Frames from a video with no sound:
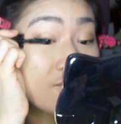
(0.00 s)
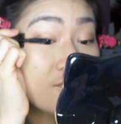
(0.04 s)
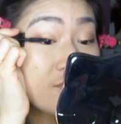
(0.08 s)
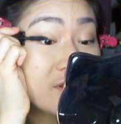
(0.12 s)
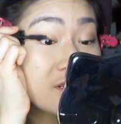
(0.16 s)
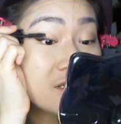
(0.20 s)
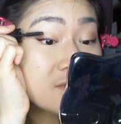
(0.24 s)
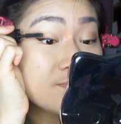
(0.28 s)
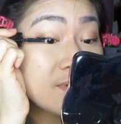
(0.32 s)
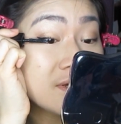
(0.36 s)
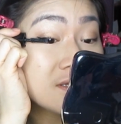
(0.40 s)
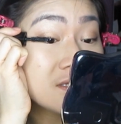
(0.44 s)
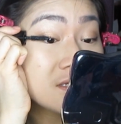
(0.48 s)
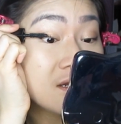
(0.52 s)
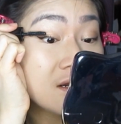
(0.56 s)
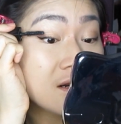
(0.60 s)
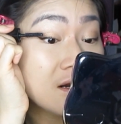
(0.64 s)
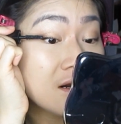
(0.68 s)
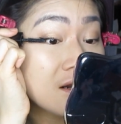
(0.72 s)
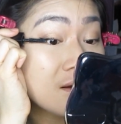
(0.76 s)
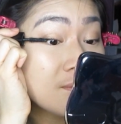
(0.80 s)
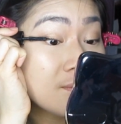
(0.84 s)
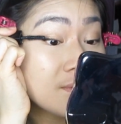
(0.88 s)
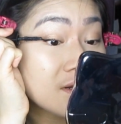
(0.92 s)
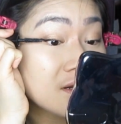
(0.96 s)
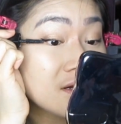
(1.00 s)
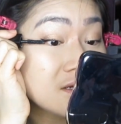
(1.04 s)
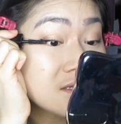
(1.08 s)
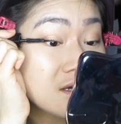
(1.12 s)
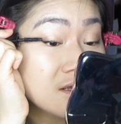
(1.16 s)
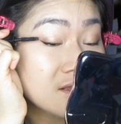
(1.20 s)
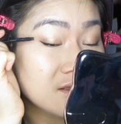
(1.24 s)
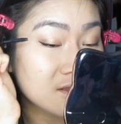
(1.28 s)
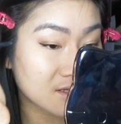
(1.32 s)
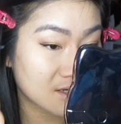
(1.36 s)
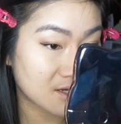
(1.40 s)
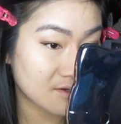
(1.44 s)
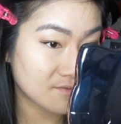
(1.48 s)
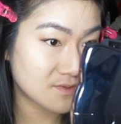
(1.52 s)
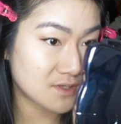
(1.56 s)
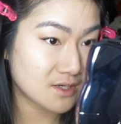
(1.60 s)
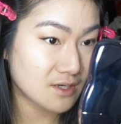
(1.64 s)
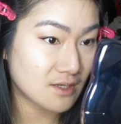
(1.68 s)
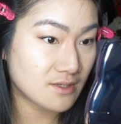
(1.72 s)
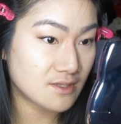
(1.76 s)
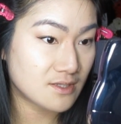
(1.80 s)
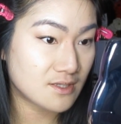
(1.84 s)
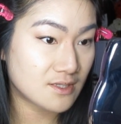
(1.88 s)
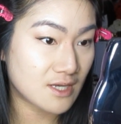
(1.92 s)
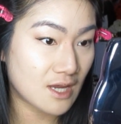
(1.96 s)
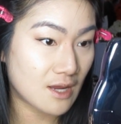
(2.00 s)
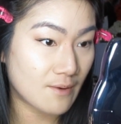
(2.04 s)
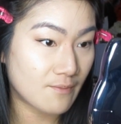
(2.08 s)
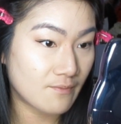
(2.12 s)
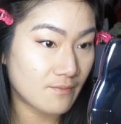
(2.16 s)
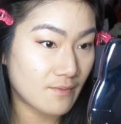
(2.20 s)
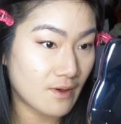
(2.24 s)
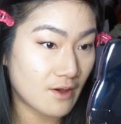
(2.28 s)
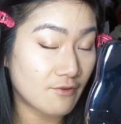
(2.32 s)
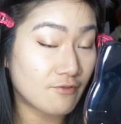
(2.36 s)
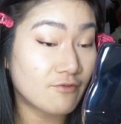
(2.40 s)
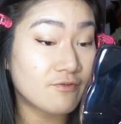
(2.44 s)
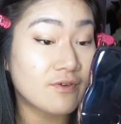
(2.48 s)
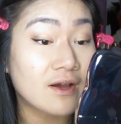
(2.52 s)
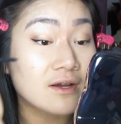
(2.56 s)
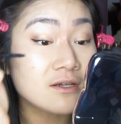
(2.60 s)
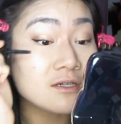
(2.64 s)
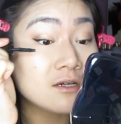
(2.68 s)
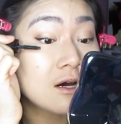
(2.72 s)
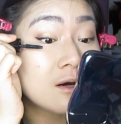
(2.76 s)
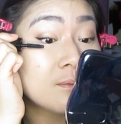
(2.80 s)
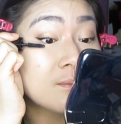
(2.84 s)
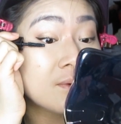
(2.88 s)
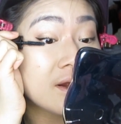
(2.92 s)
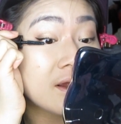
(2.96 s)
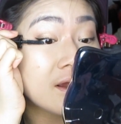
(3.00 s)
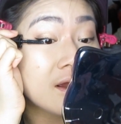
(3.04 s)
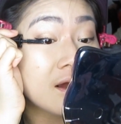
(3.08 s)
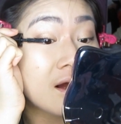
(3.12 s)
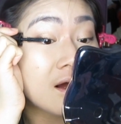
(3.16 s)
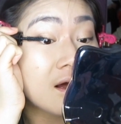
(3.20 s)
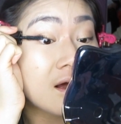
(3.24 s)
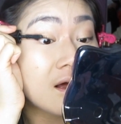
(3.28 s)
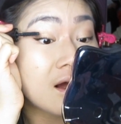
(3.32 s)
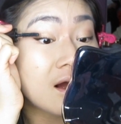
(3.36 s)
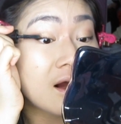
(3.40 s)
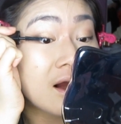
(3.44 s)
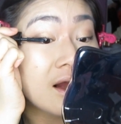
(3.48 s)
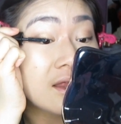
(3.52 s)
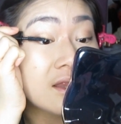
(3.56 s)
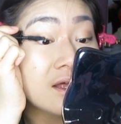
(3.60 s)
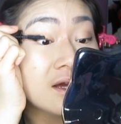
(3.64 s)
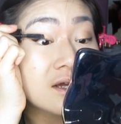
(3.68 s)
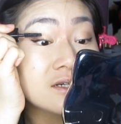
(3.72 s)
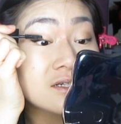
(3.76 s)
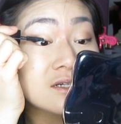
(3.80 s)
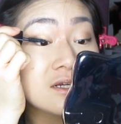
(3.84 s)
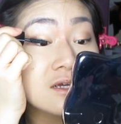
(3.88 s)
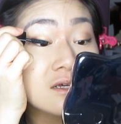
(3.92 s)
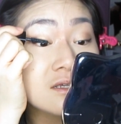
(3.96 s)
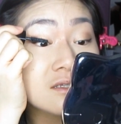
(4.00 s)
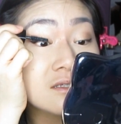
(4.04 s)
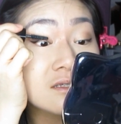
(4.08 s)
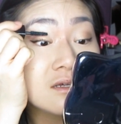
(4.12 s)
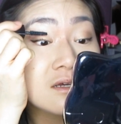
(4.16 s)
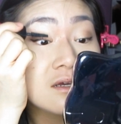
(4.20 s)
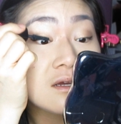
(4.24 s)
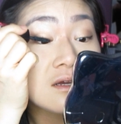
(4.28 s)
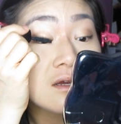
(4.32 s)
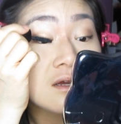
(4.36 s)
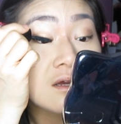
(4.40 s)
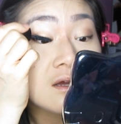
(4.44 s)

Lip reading: for this mascara, because it gives like the same effect on my eyelashes